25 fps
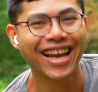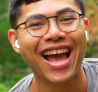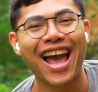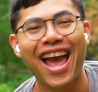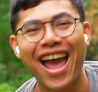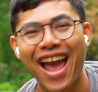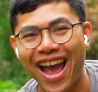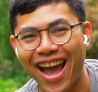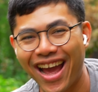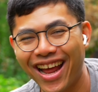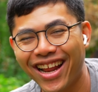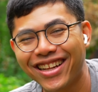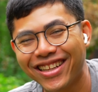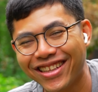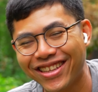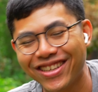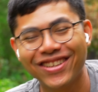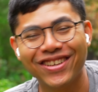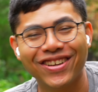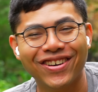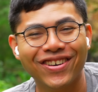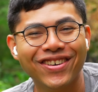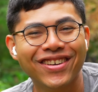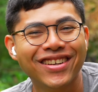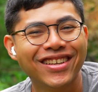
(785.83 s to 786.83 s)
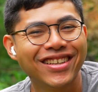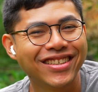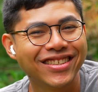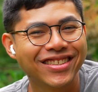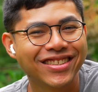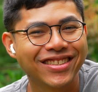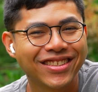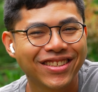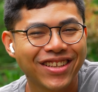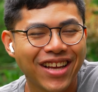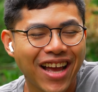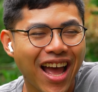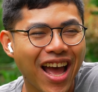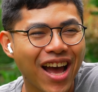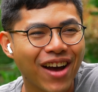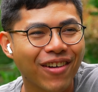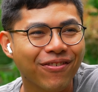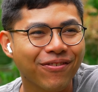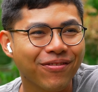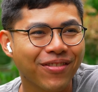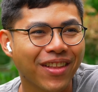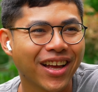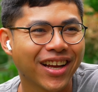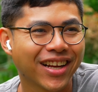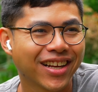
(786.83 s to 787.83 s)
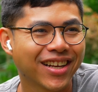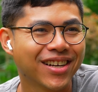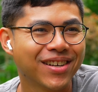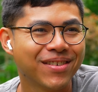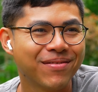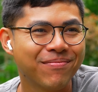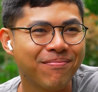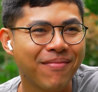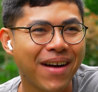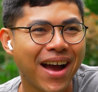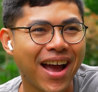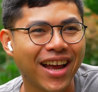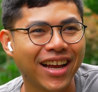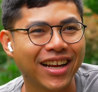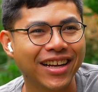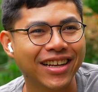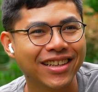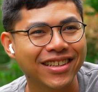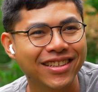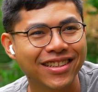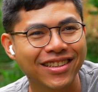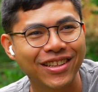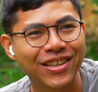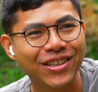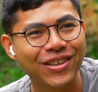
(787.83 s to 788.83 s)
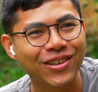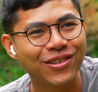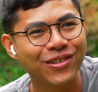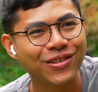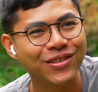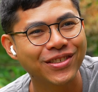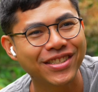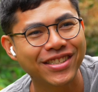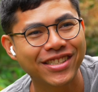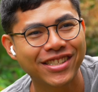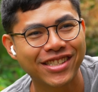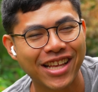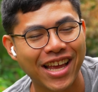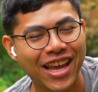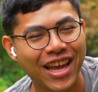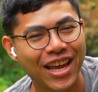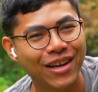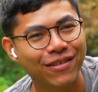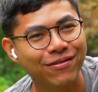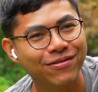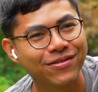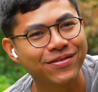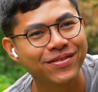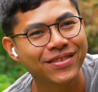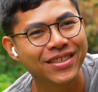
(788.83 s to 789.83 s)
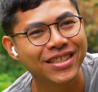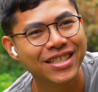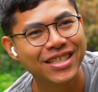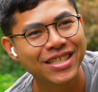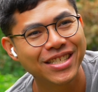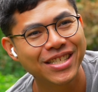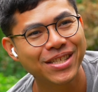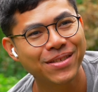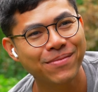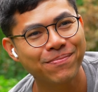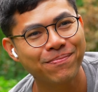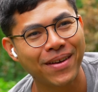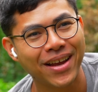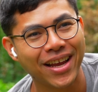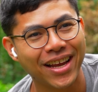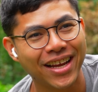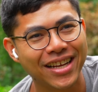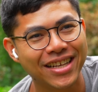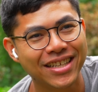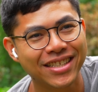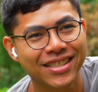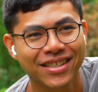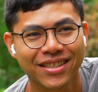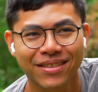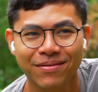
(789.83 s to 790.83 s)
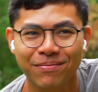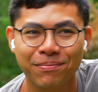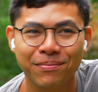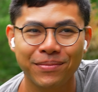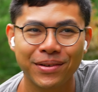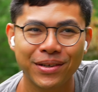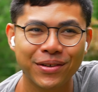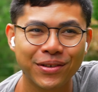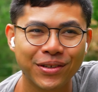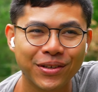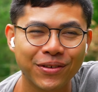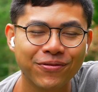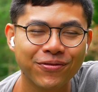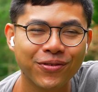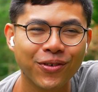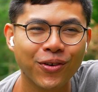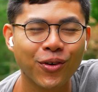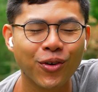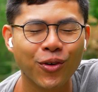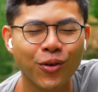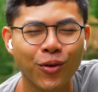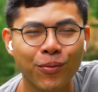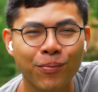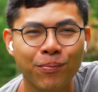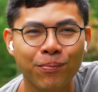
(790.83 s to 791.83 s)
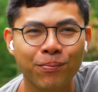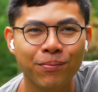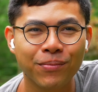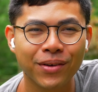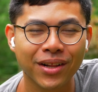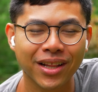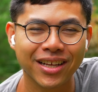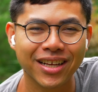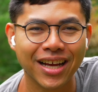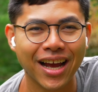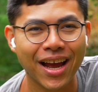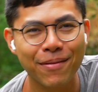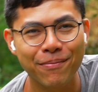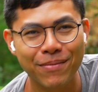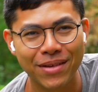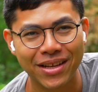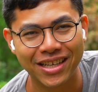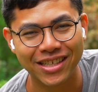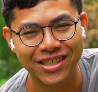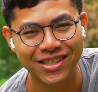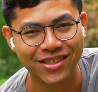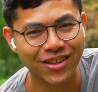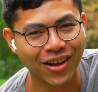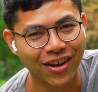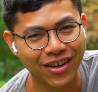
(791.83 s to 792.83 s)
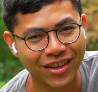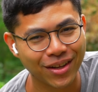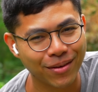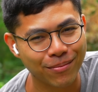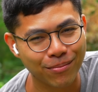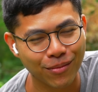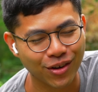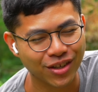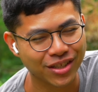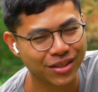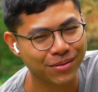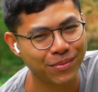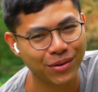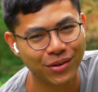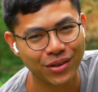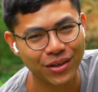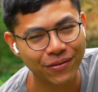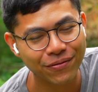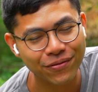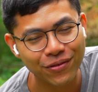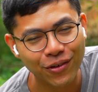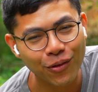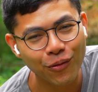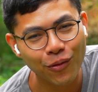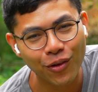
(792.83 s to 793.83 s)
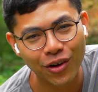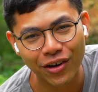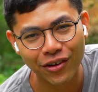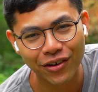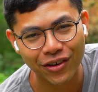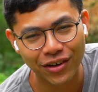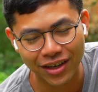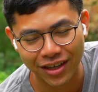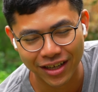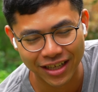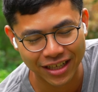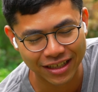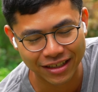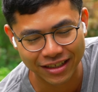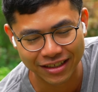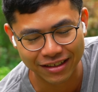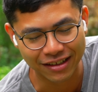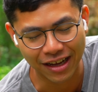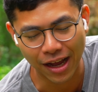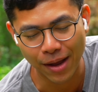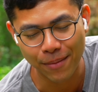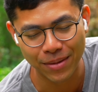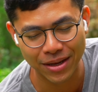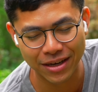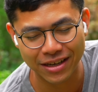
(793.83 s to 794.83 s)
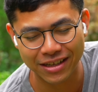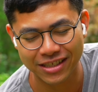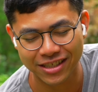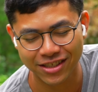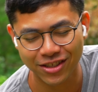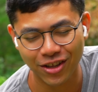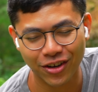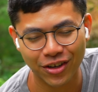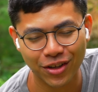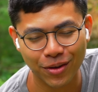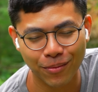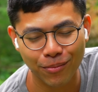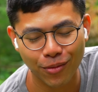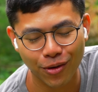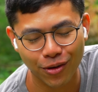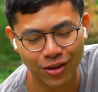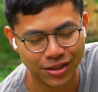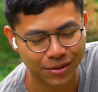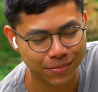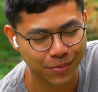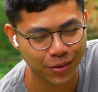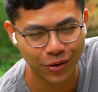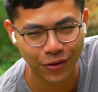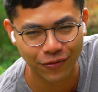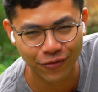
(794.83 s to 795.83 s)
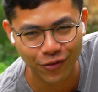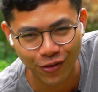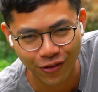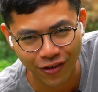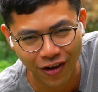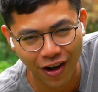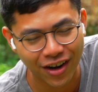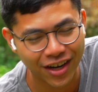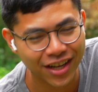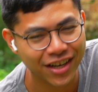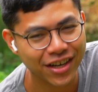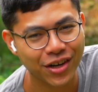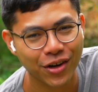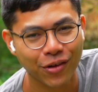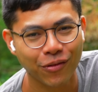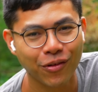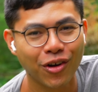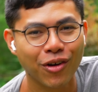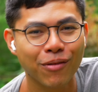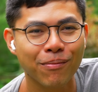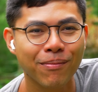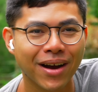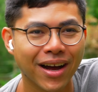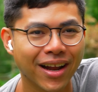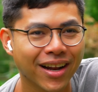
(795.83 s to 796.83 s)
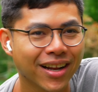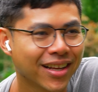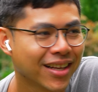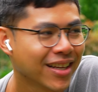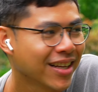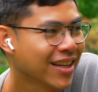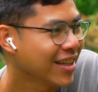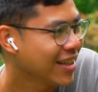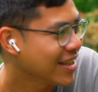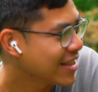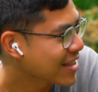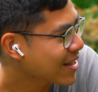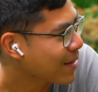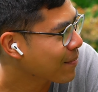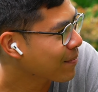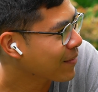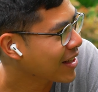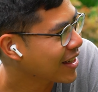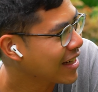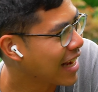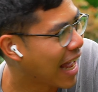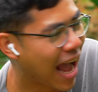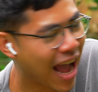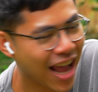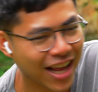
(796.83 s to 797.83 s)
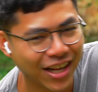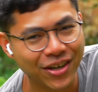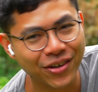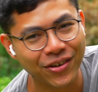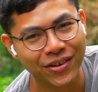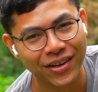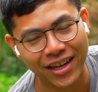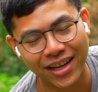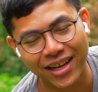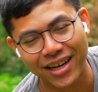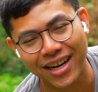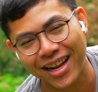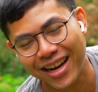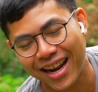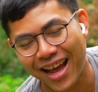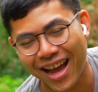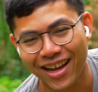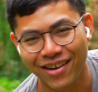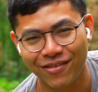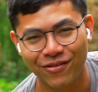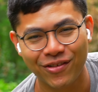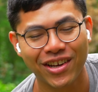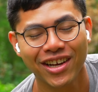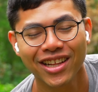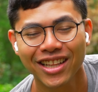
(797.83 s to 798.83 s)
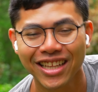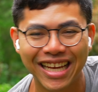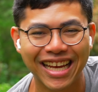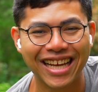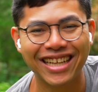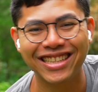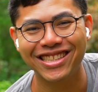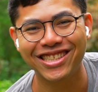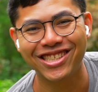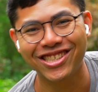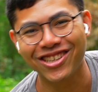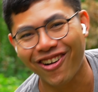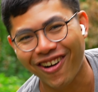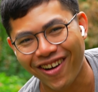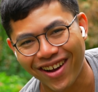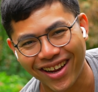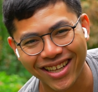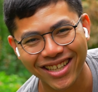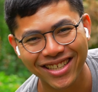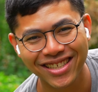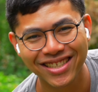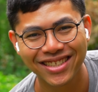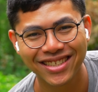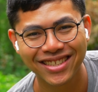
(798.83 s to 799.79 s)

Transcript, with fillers: and have like my little safe space, beautiful place. I mean, it's not the most beautiful world. I mean, it's not the most beautiful garden in the world, but something that I create and I really enjoy.